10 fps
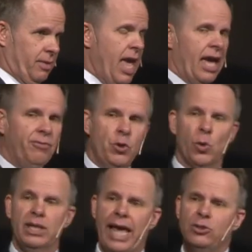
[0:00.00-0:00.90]
And if you
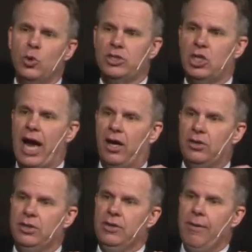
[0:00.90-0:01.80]
relate to a
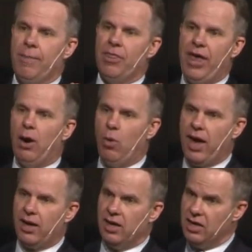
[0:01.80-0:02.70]
child that
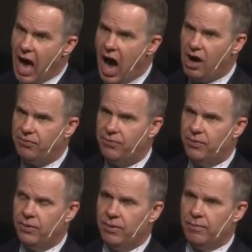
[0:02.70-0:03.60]
way enough,
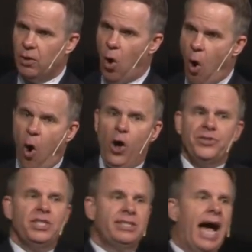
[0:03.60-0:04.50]
all
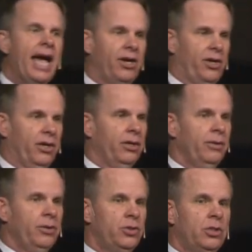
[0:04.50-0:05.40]
desire
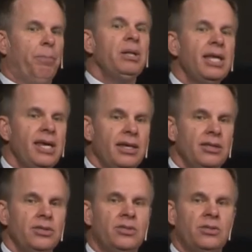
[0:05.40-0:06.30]
to
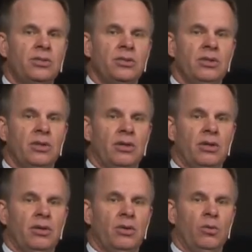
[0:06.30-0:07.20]
please
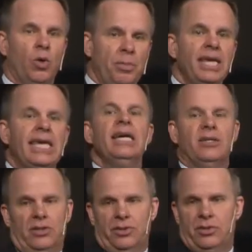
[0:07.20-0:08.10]
will be
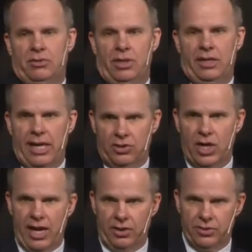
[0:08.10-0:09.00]
killed in that
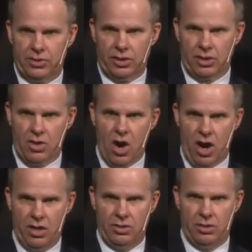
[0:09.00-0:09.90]
child's little heart.